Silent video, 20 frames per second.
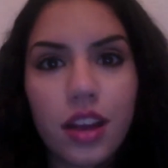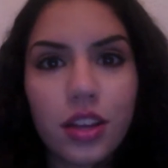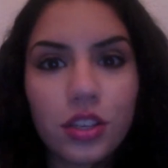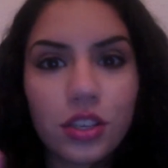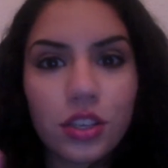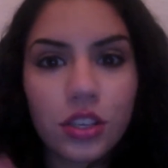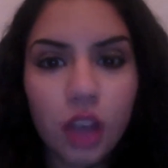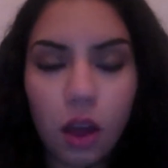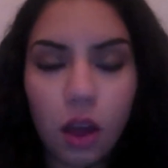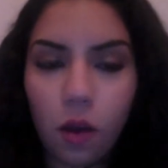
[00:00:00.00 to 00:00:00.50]

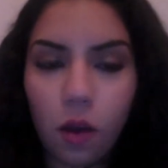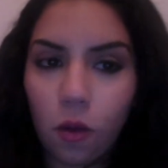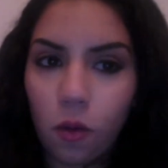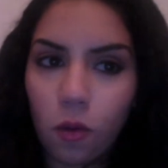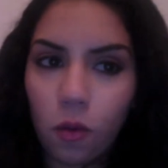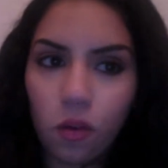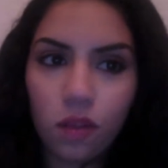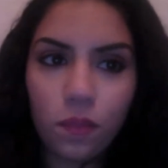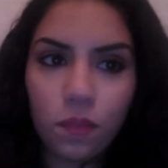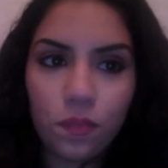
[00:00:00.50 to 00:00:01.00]

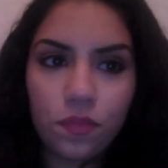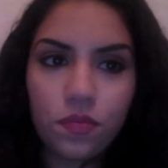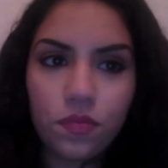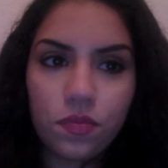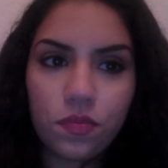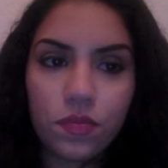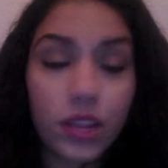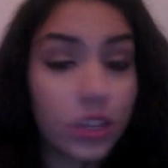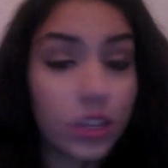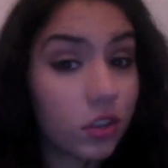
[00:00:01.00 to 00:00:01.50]
So
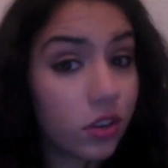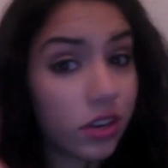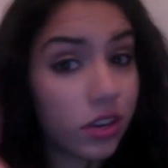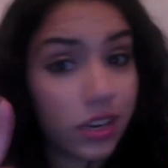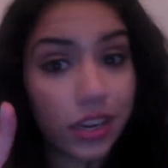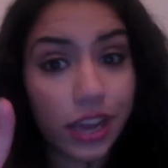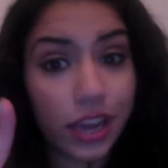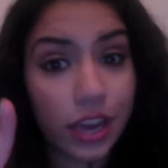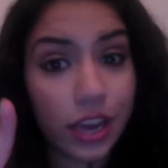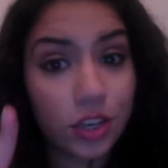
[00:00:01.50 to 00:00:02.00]
that's a good
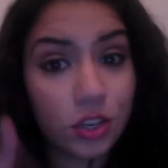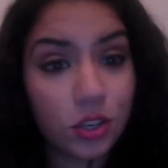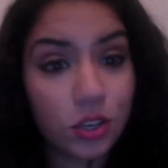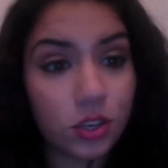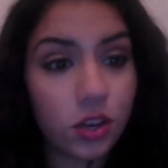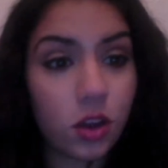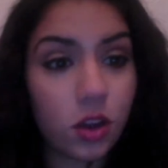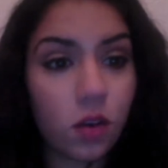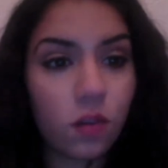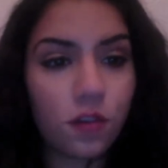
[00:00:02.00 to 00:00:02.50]
indication
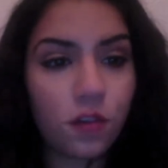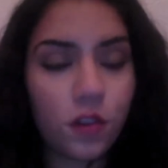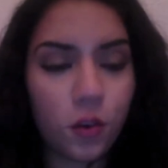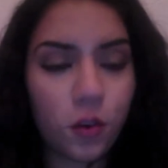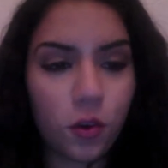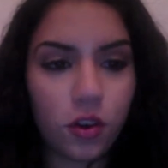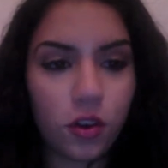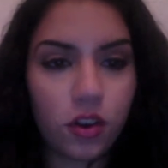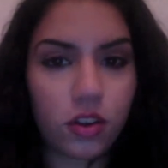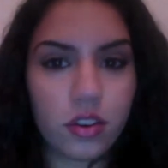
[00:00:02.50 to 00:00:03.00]
to know if
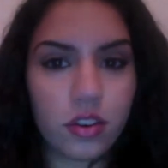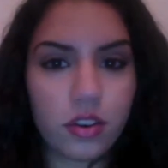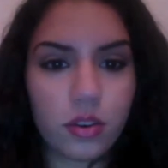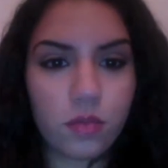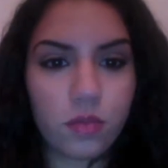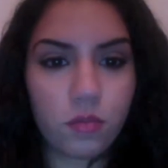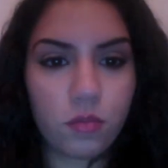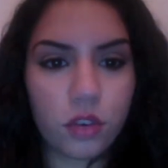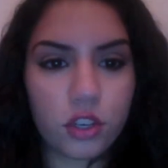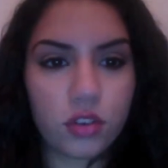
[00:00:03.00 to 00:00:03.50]
your
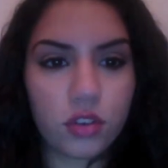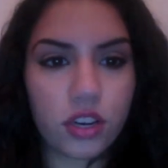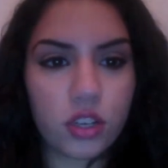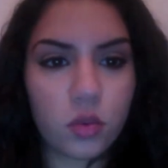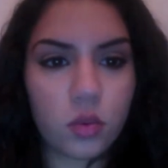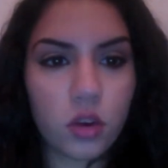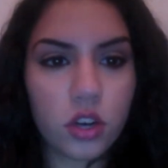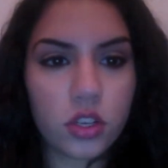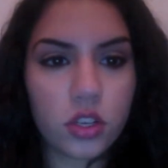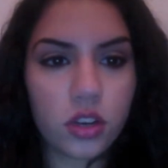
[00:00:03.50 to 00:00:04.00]

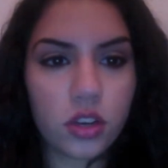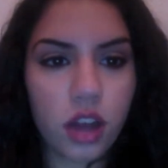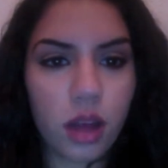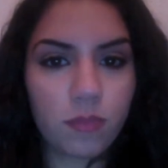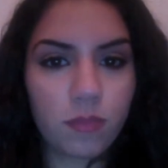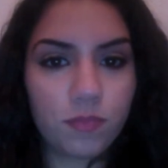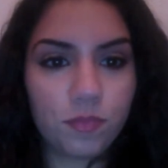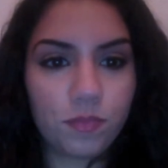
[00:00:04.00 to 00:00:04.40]
moisturizer works or not.